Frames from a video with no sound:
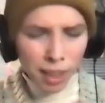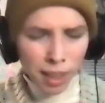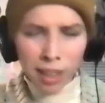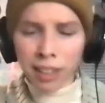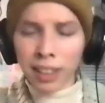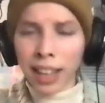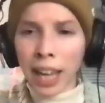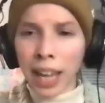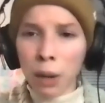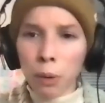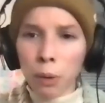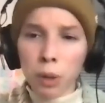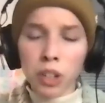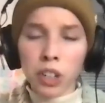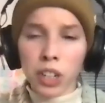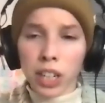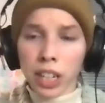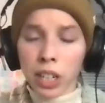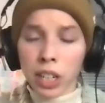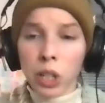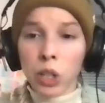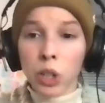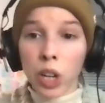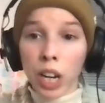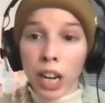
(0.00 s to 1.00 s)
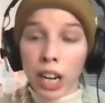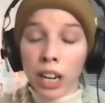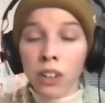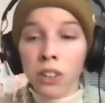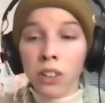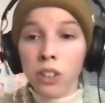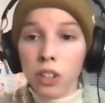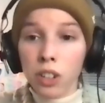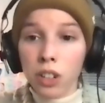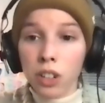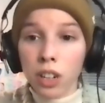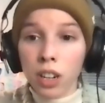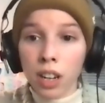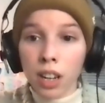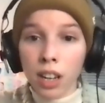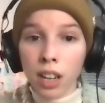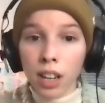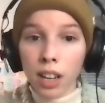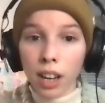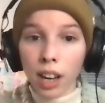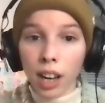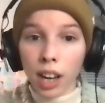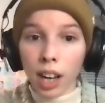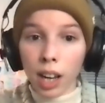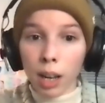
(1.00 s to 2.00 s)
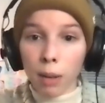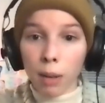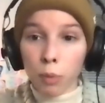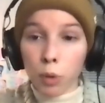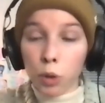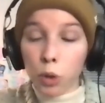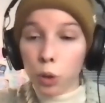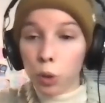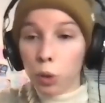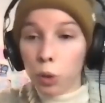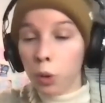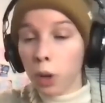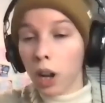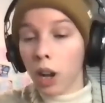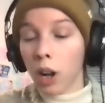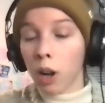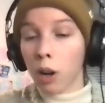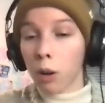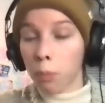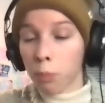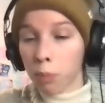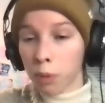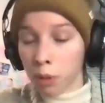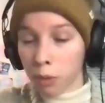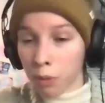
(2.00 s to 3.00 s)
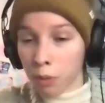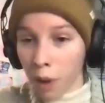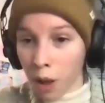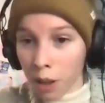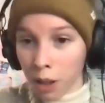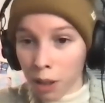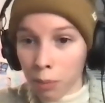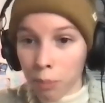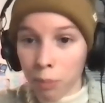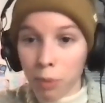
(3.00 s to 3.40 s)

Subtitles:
language exchange to help develop